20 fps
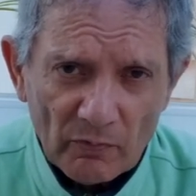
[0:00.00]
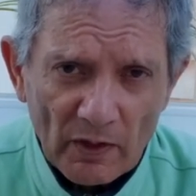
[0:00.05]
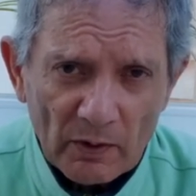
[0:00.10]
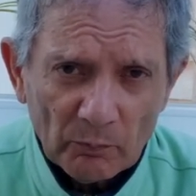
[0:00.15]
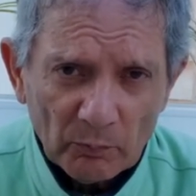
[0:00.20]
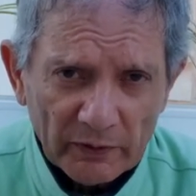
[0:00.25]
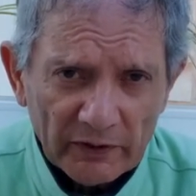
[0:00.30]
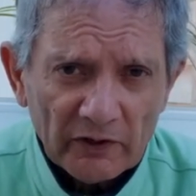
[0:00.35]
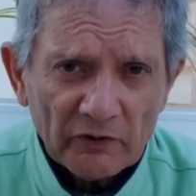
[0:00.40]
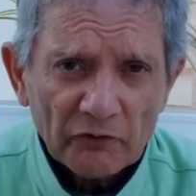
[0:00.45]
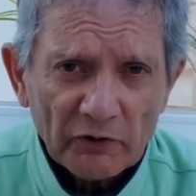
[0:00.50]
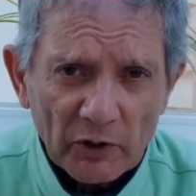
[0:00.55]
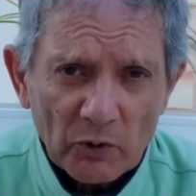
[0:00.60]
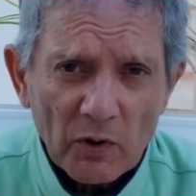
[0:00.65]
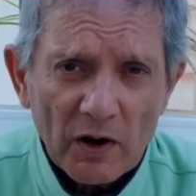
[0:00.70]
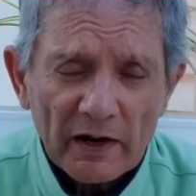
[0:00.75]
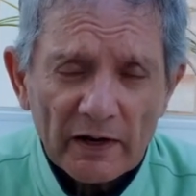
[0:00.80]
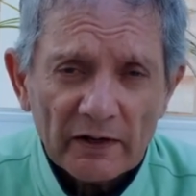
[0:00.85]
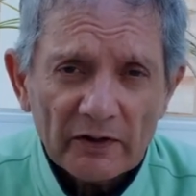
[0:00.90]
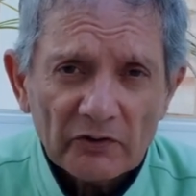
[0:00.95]
But it
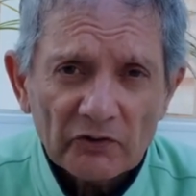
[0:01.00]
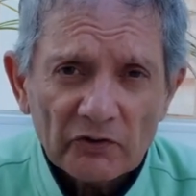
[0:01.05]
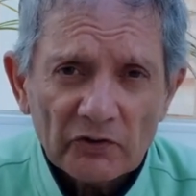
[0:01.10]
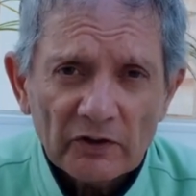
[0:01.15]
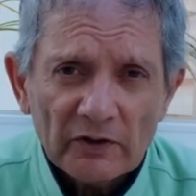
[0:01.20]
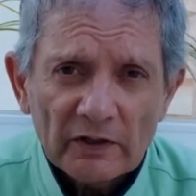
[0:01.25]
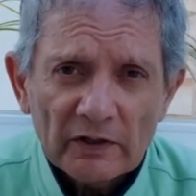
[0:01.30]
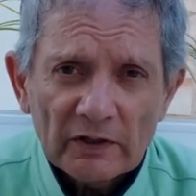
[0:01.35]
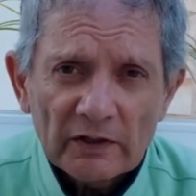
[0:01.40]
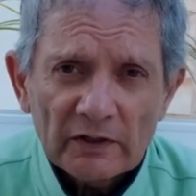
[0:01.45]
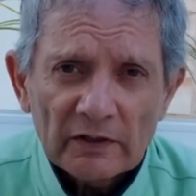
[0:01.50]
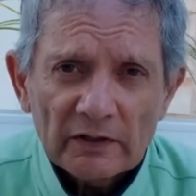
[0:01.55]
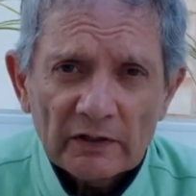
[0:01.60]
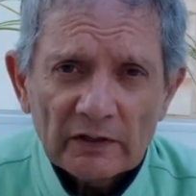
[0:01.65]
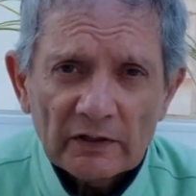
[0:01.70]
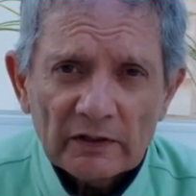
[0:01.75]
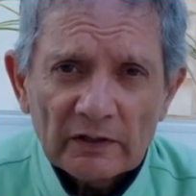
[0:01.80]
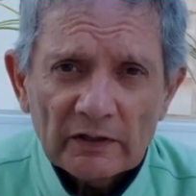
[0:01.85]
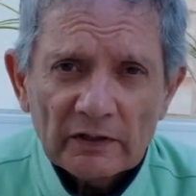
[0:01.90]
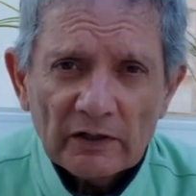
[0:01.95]
requires
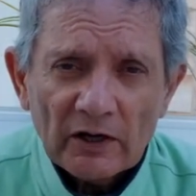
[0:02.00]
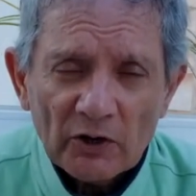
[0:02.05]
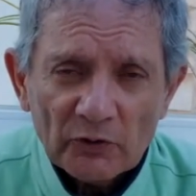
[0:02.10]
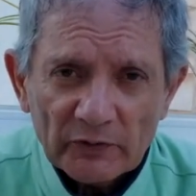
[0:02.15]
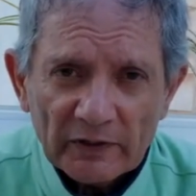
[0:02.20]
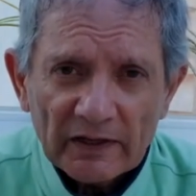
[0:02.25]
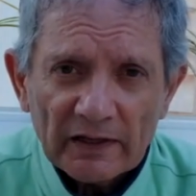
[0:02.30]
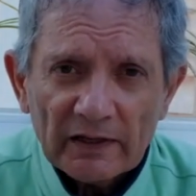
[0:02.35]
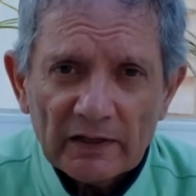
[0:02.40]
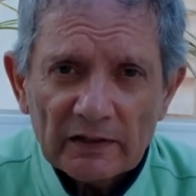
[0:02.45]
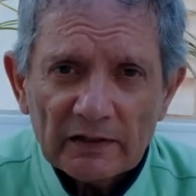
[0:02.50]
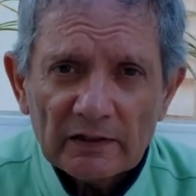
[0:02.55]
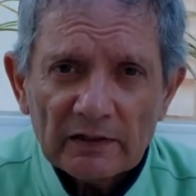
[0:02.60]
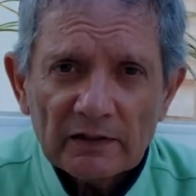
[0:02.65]
honing in,